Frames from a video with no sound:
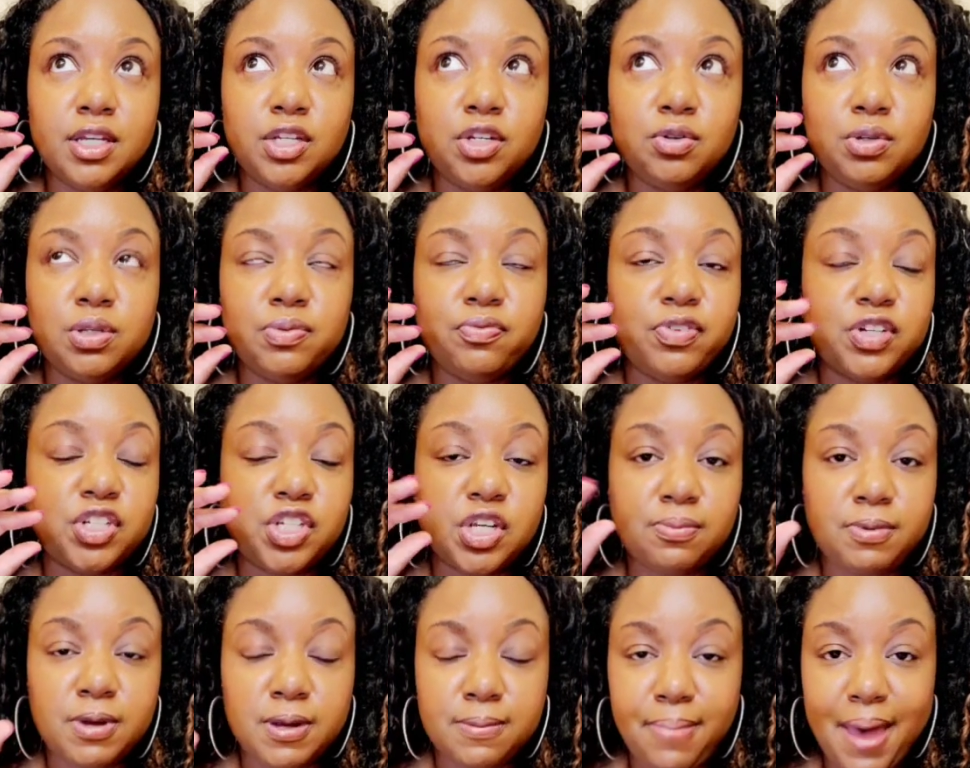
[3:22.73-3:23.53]
use them for
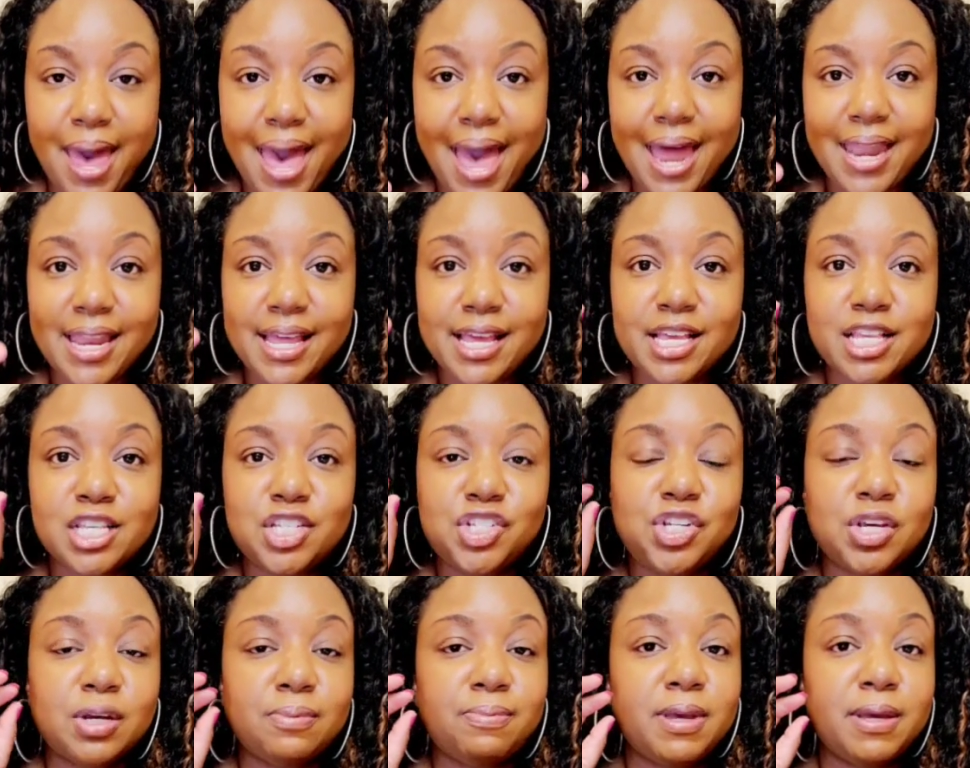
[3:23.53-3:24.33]
chickpea
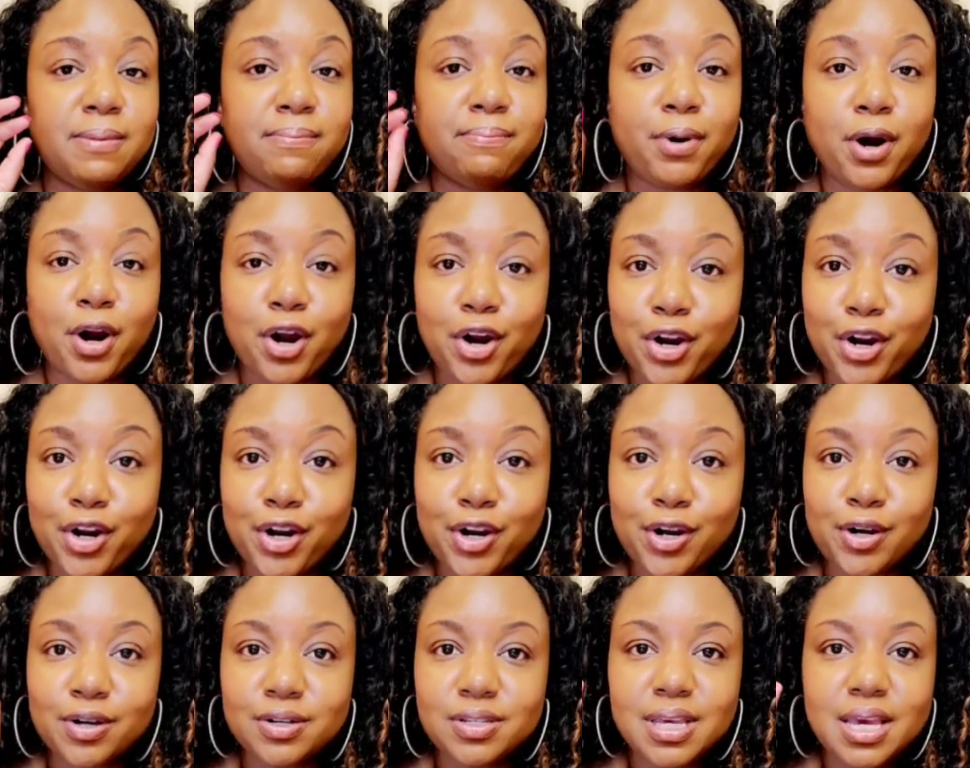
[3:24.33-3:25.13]
patties, chickpea
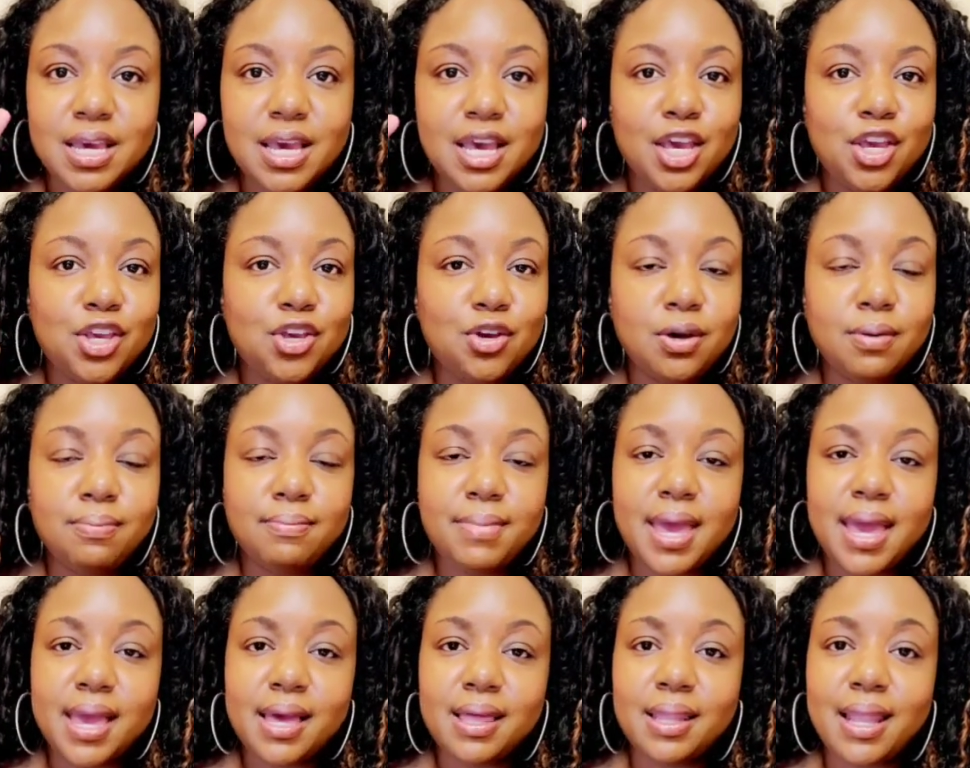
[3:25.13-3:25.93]
burgers. You
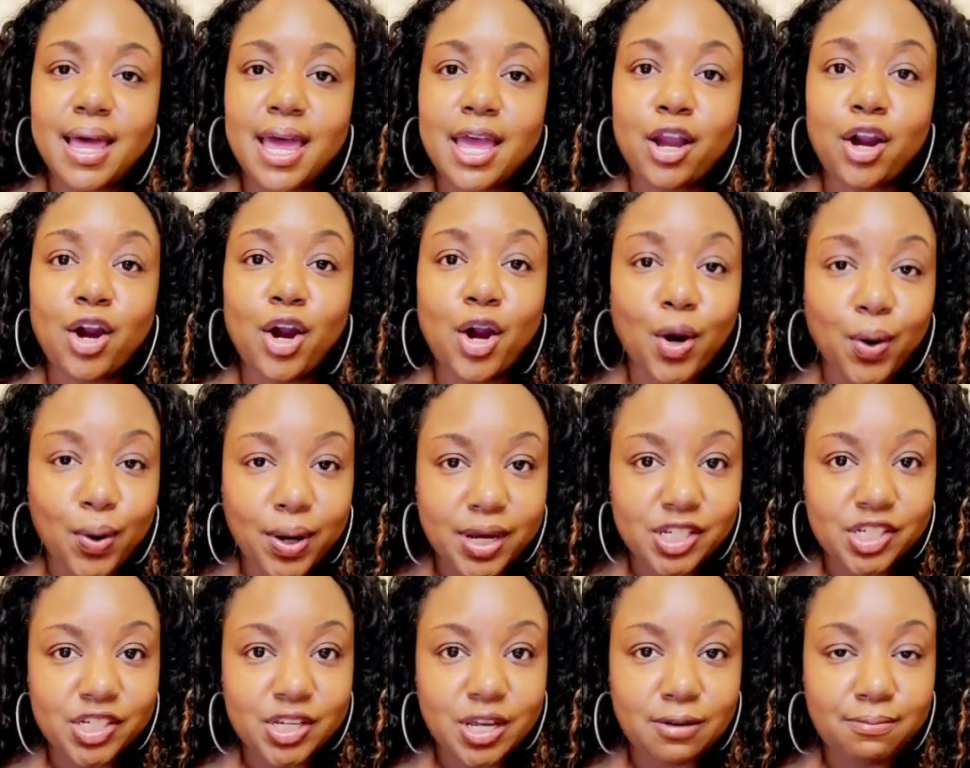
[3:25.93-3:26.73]
can make
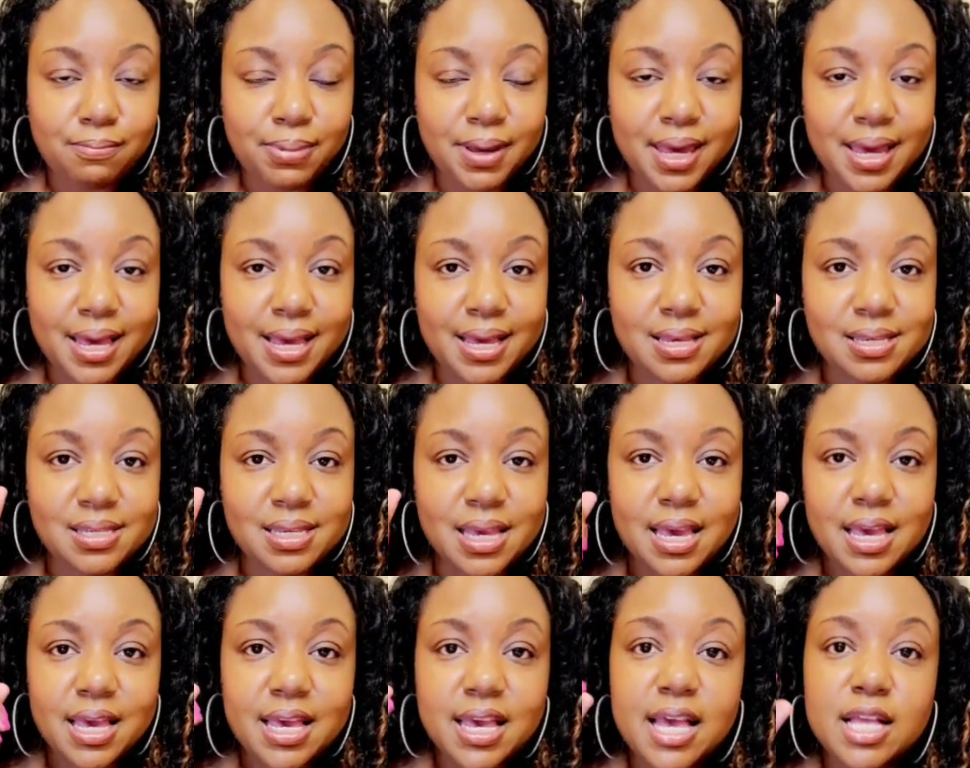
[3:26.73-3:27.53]
curry
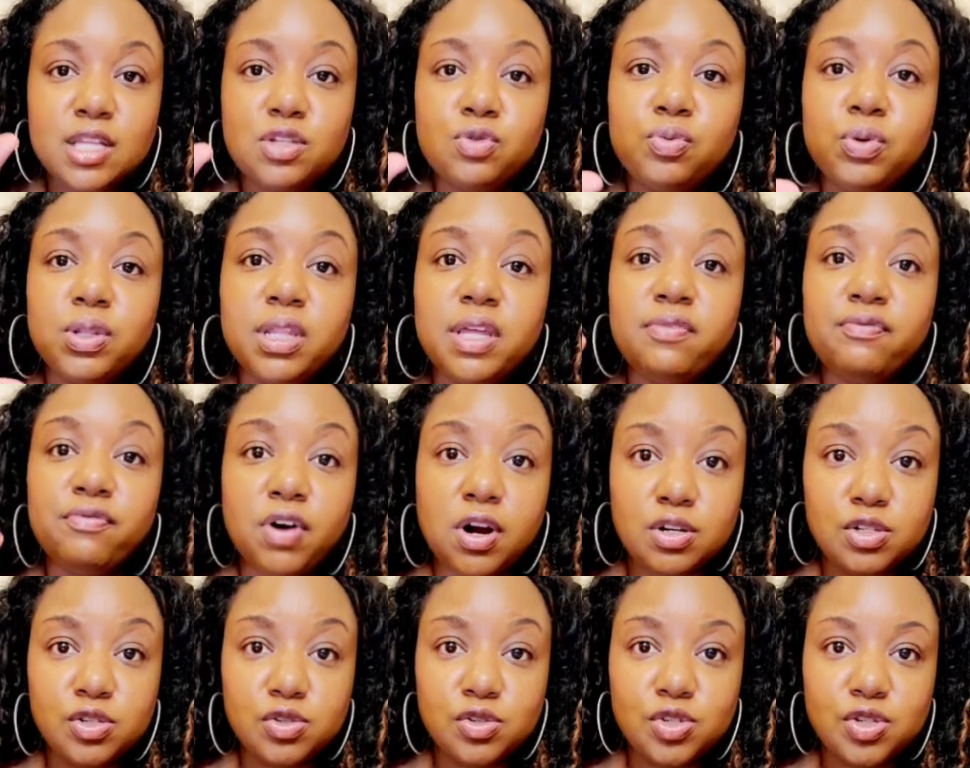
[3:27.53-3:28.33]
chickpeas. It's really
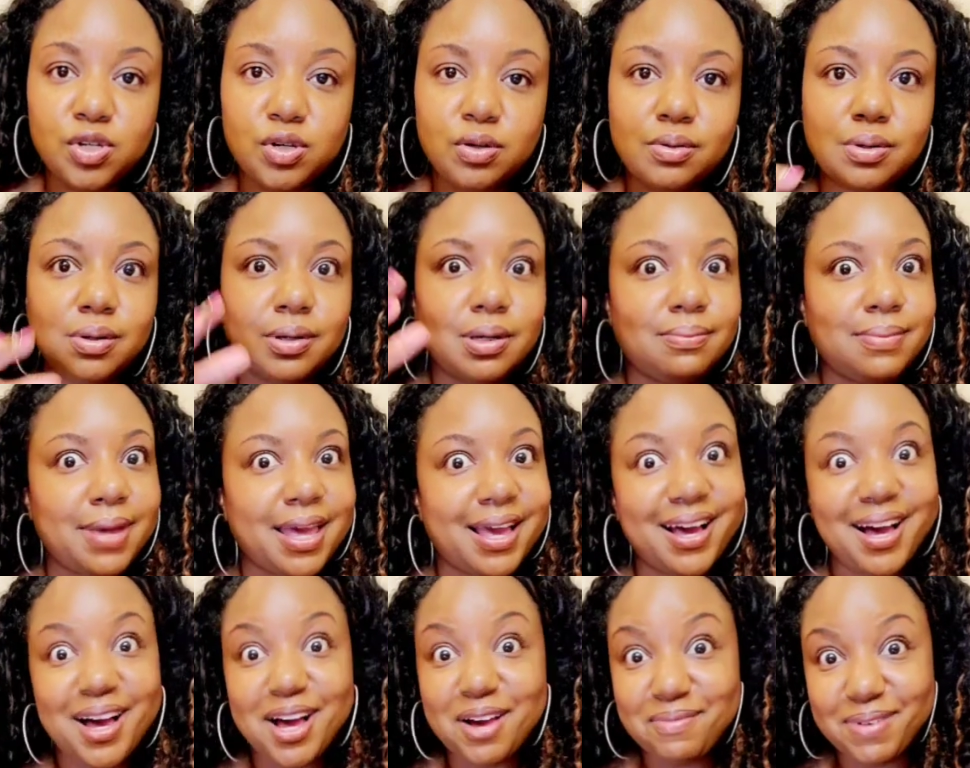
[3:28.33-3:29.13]
versatile. You can
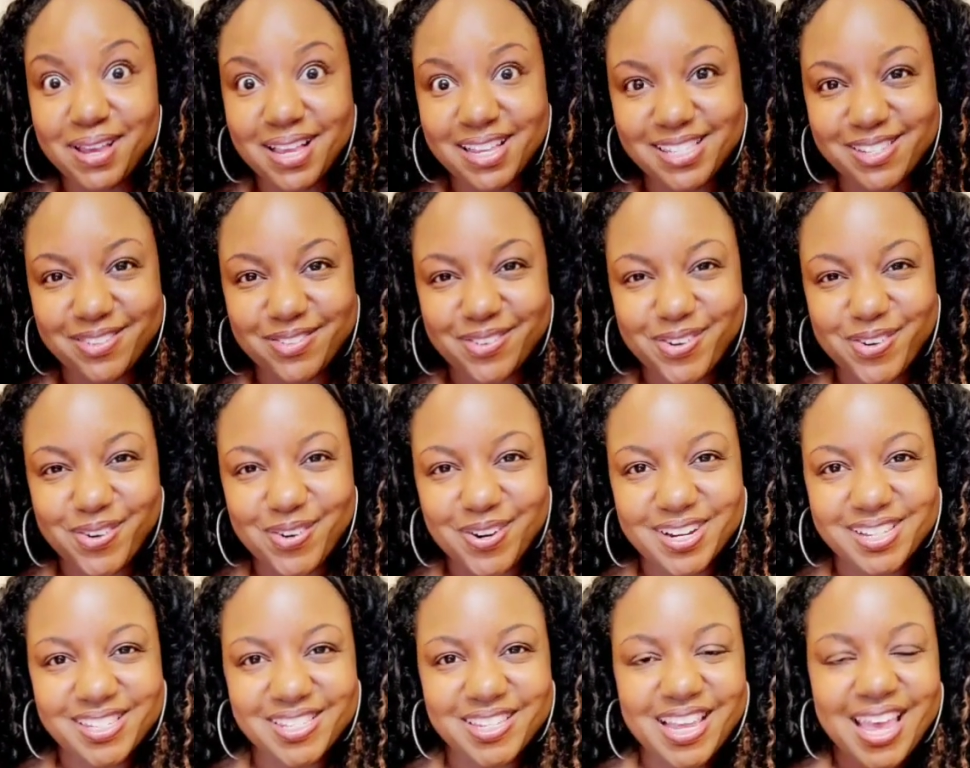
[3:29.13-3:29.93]
make hummus, of
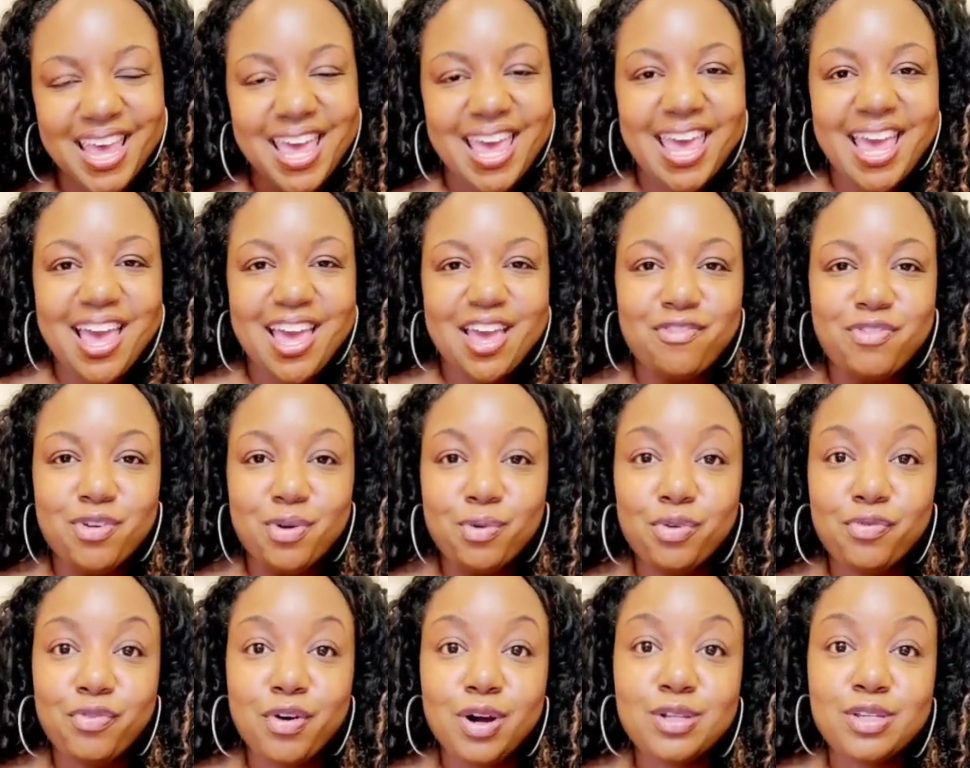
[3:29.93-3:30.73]
course. If
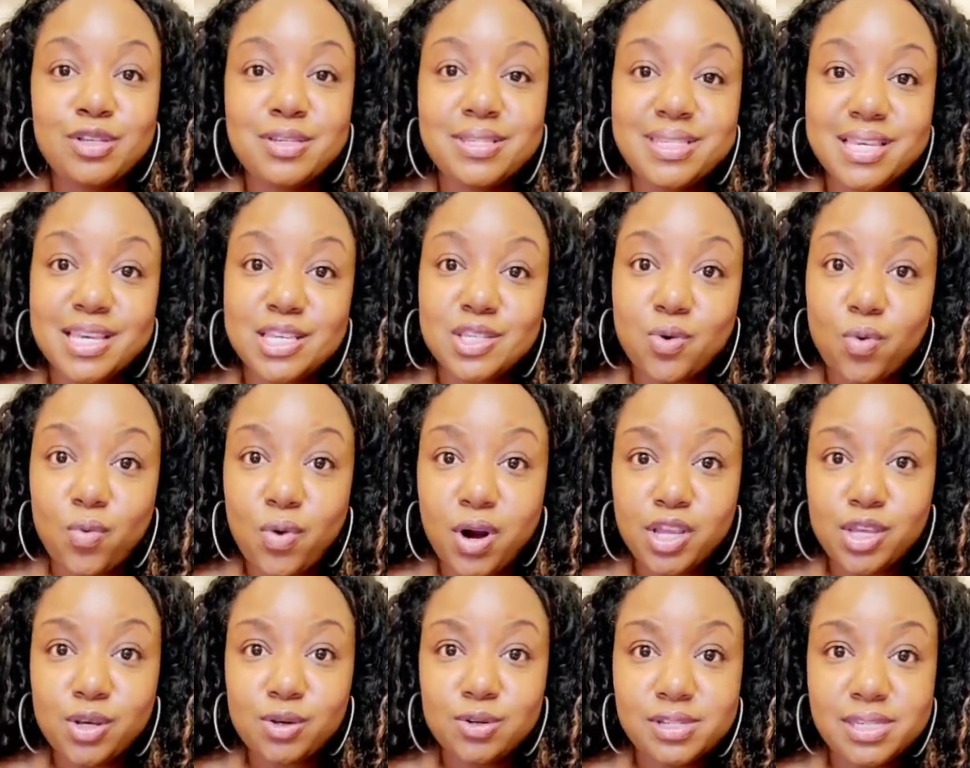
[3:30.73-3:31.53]
you revert to season
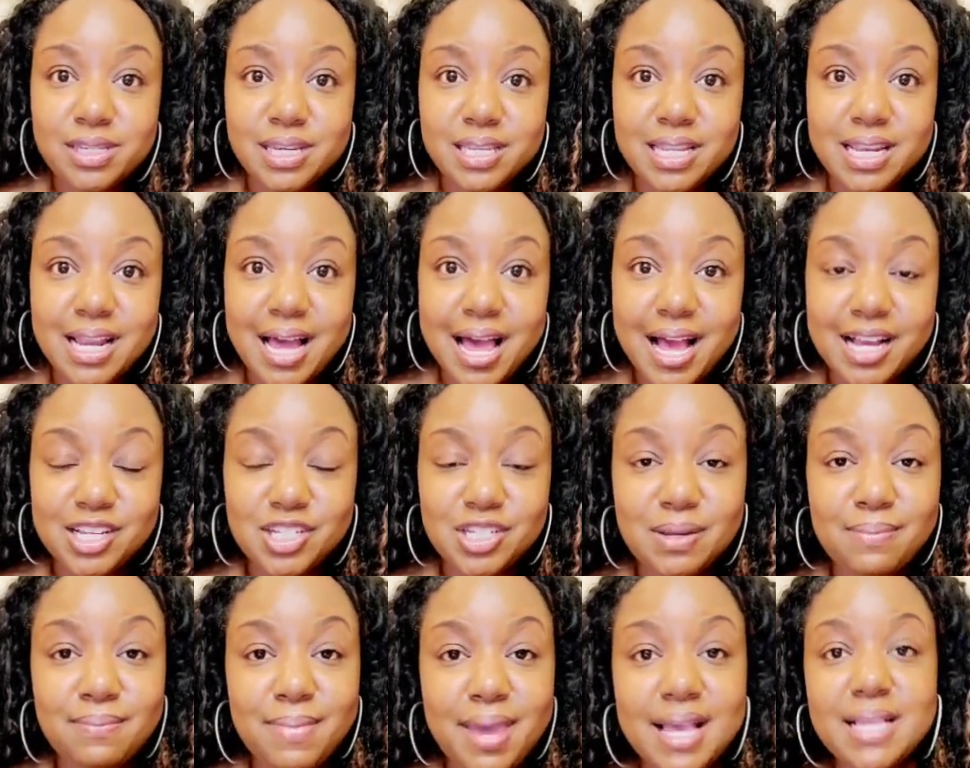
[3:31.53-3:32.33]
1, you'll see that I
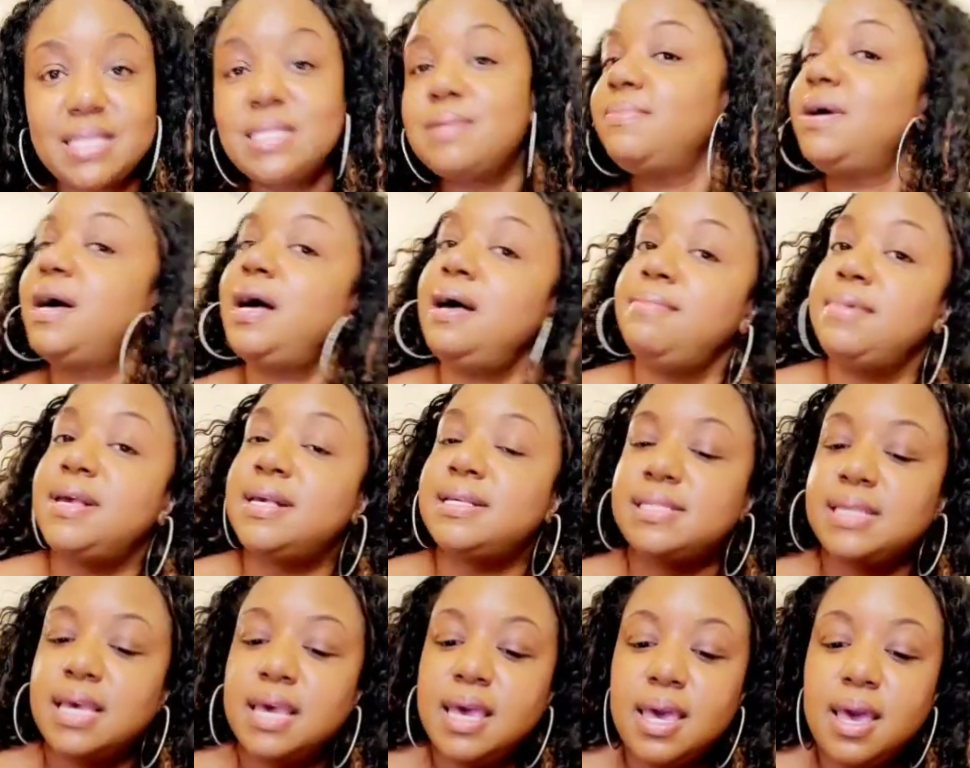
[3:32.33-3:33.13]
actually made some
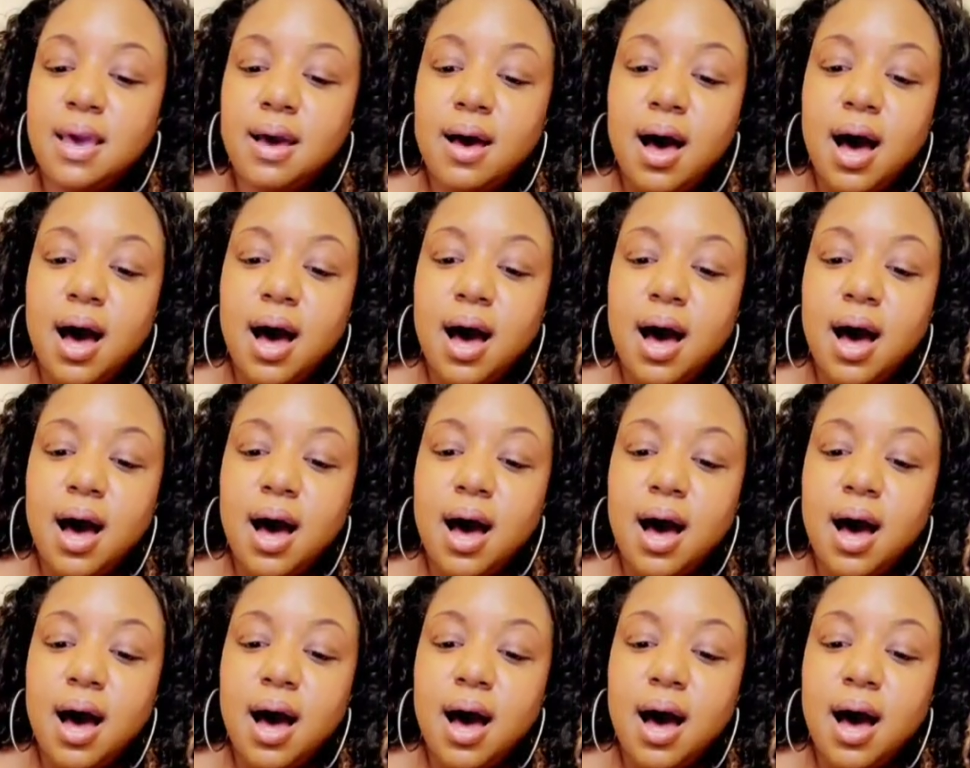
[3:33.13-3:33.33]
hummus.